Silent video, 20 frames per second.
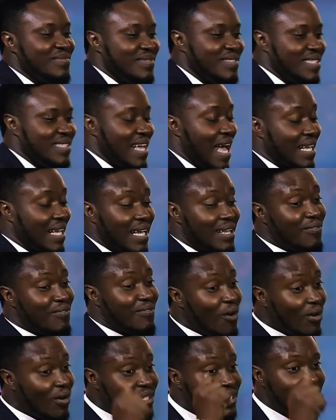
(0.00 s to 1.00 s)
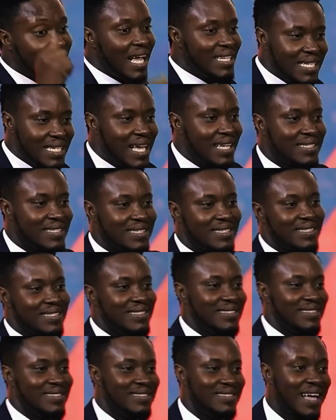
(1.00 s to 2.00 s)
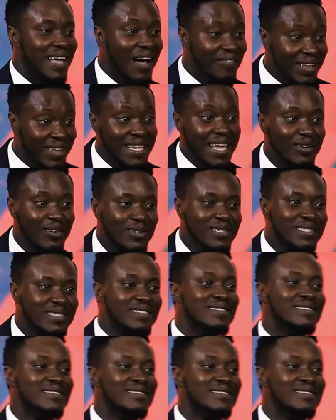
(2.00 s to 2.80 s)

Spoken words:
Yeah, I've gotten land. Say yes. After the anointing.